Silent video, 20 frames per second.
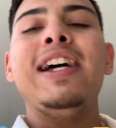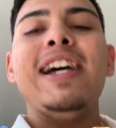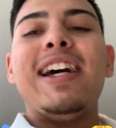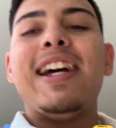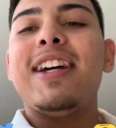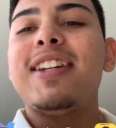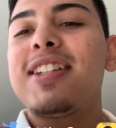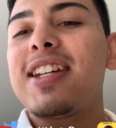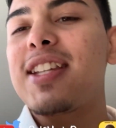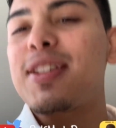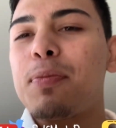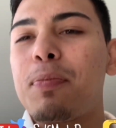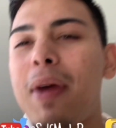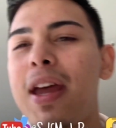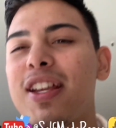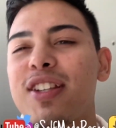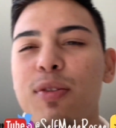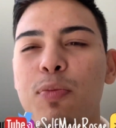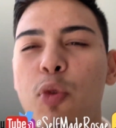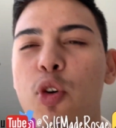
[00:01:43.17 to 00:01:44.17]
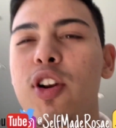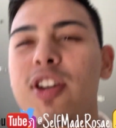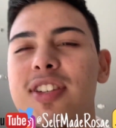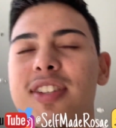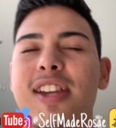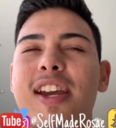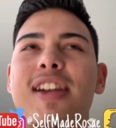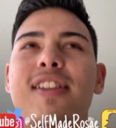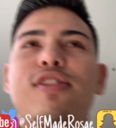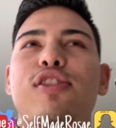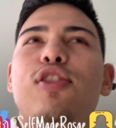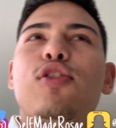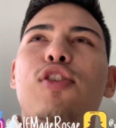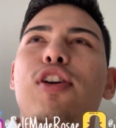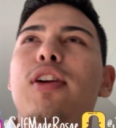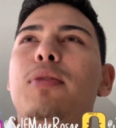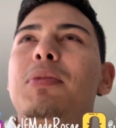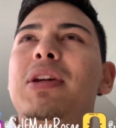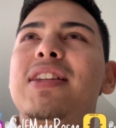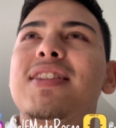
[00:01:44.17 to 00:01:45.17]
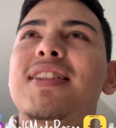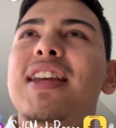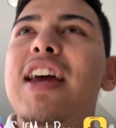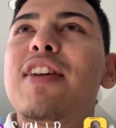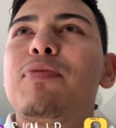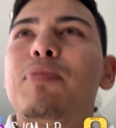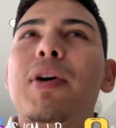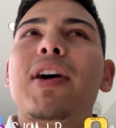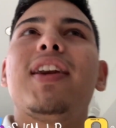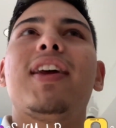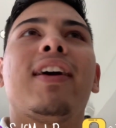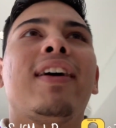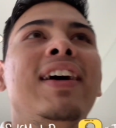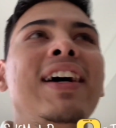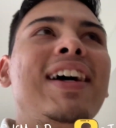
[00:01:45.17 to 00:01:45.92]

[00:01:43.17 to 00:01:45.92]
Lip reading: It just makes more sense. You know what I mean? Save money.